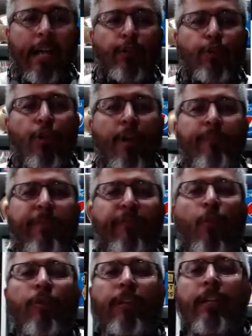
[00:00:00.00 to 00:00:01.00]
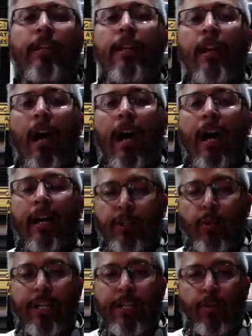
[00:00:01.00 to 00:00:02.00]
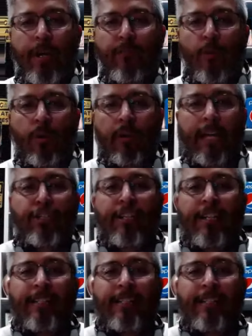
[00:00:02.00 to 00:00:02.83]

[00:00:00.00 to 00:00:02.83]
out Trump before the 2024 election.